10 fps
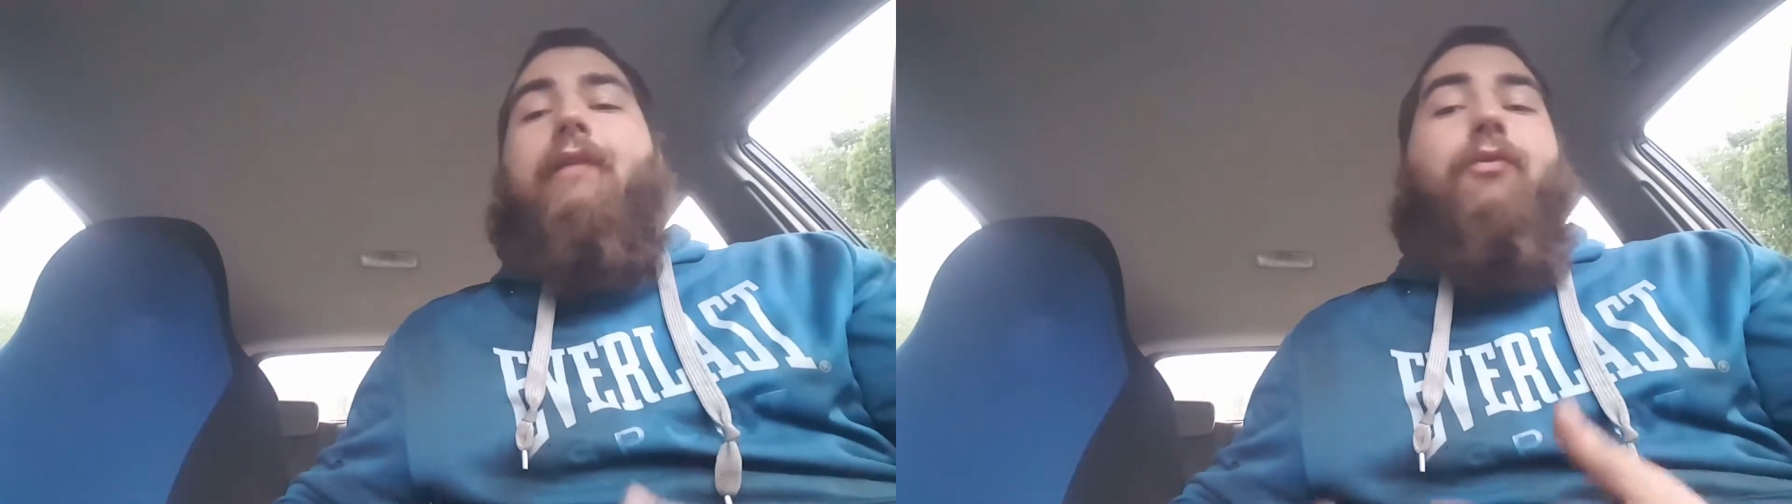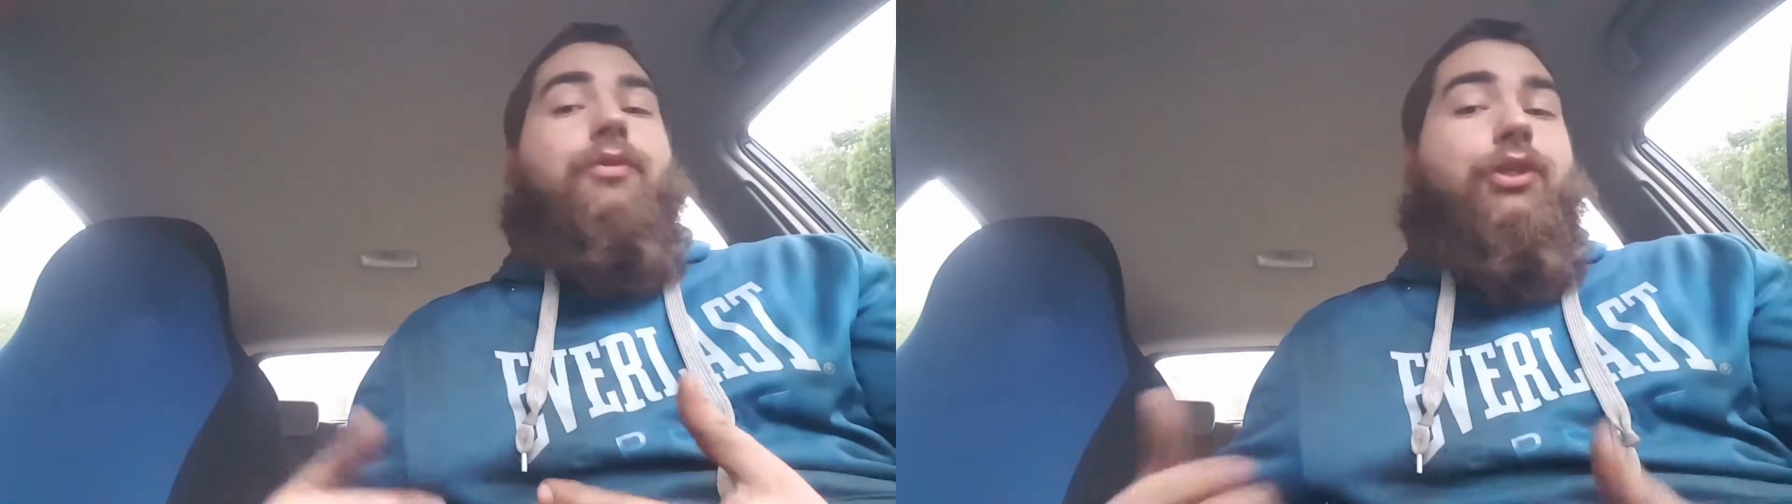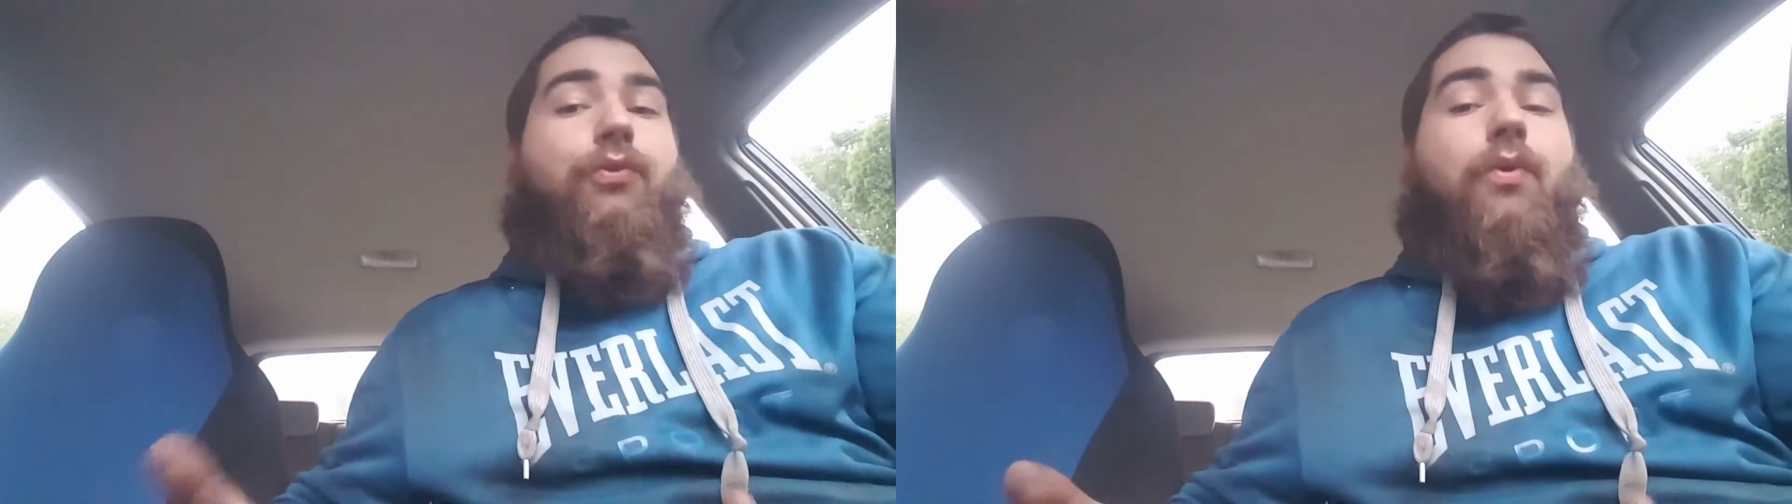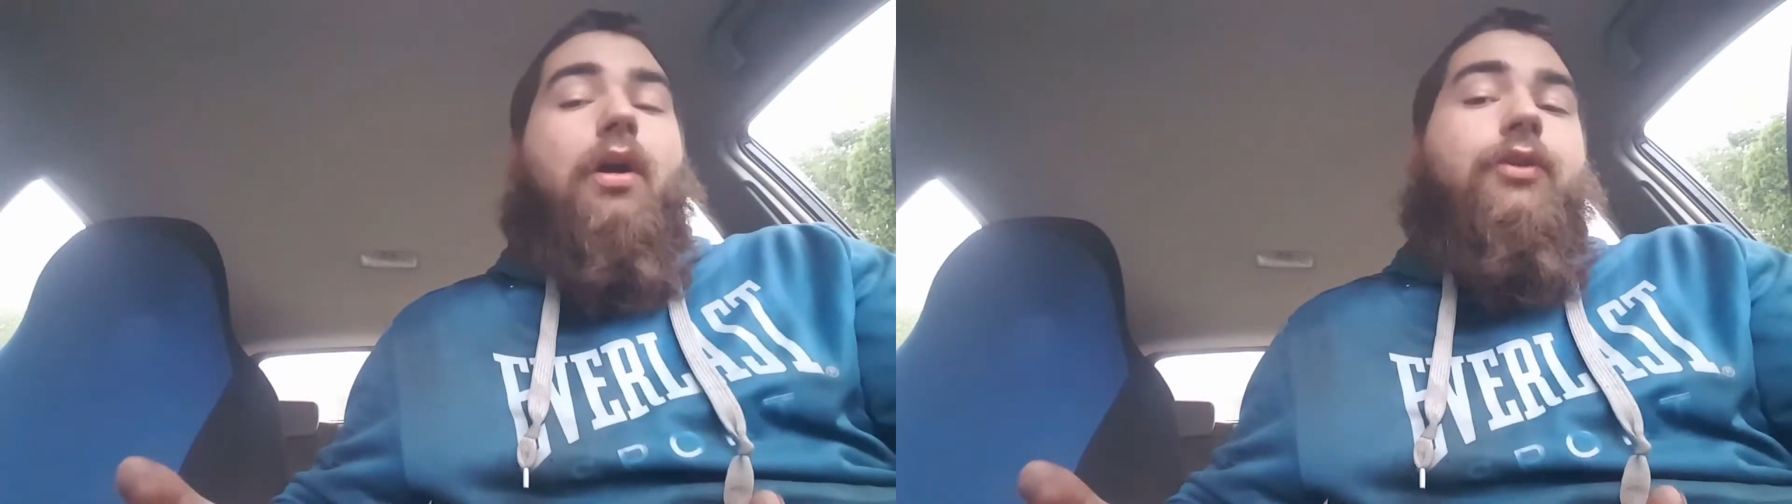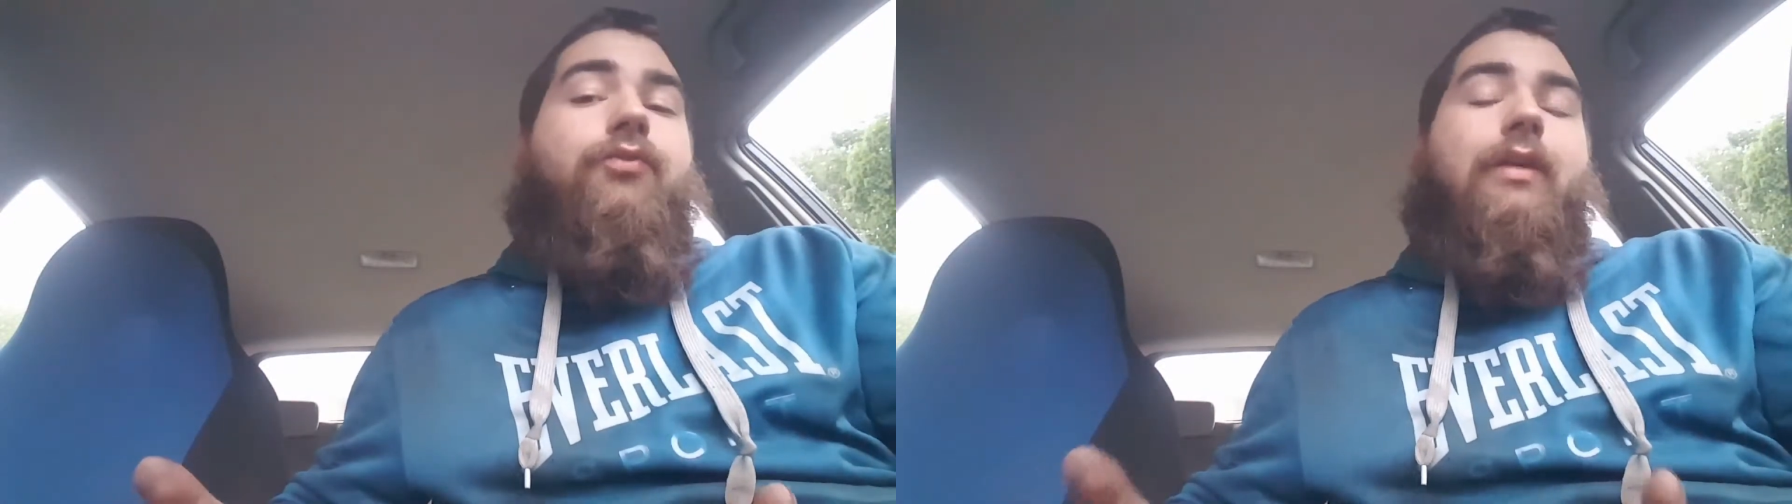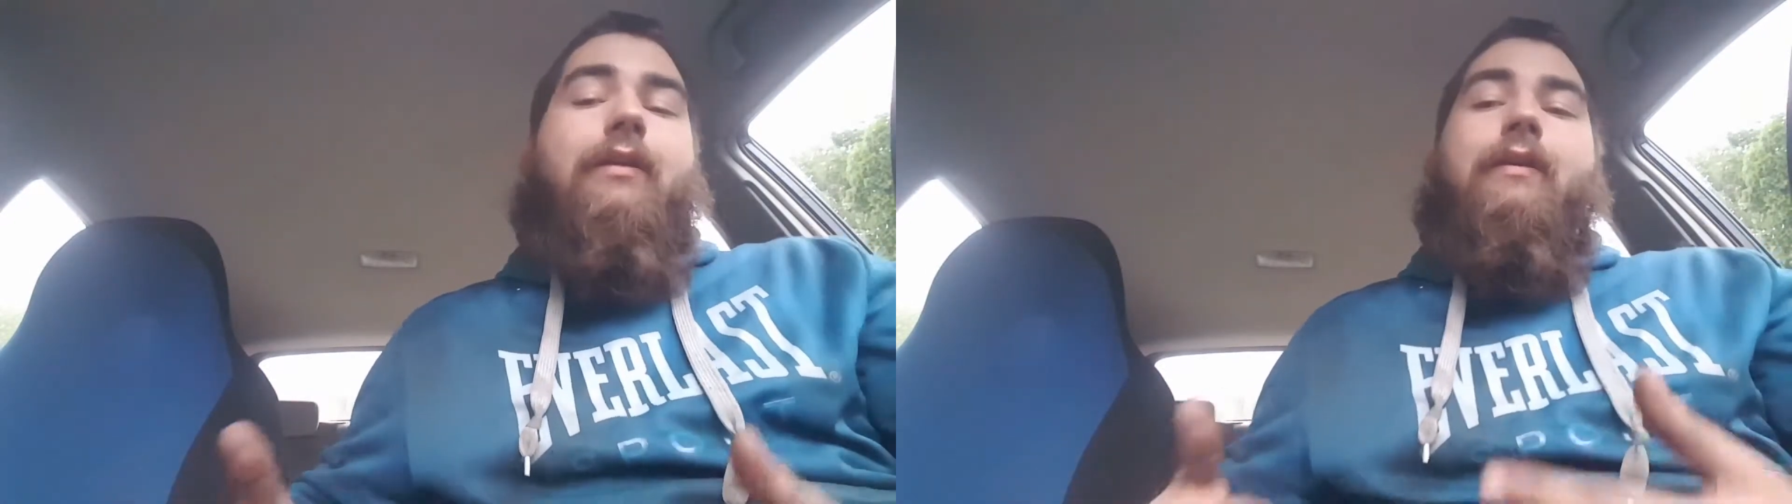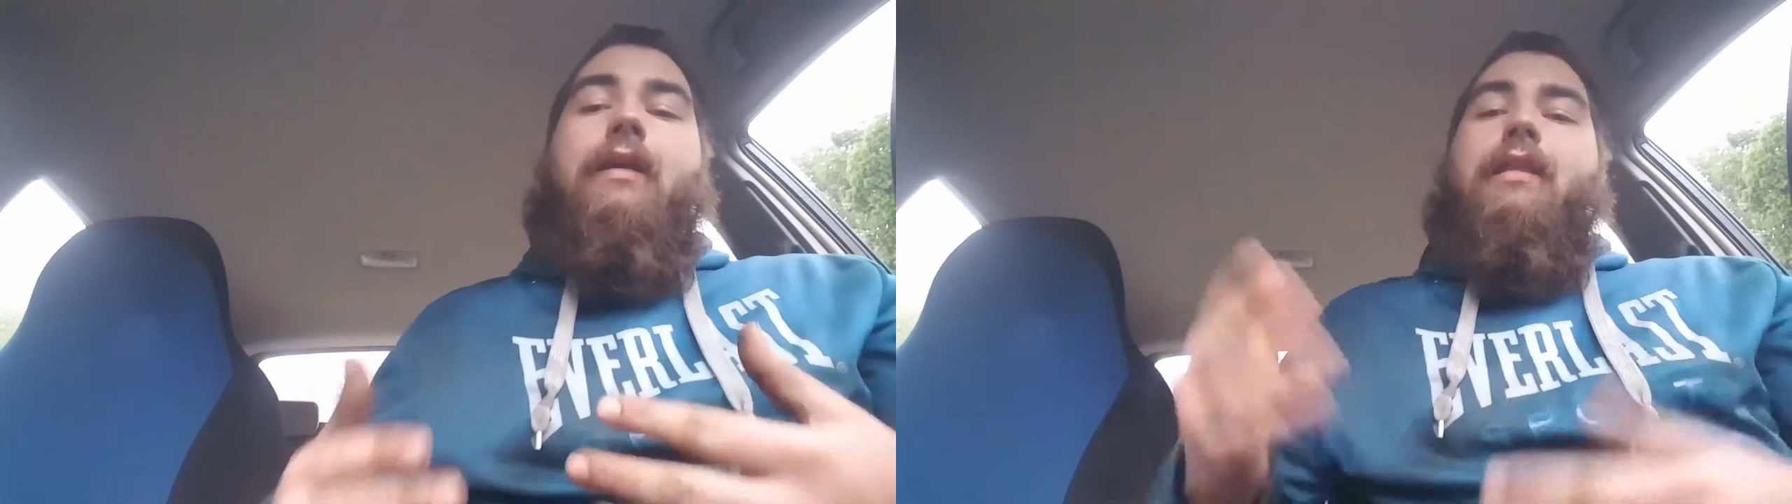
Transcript: If it was 200,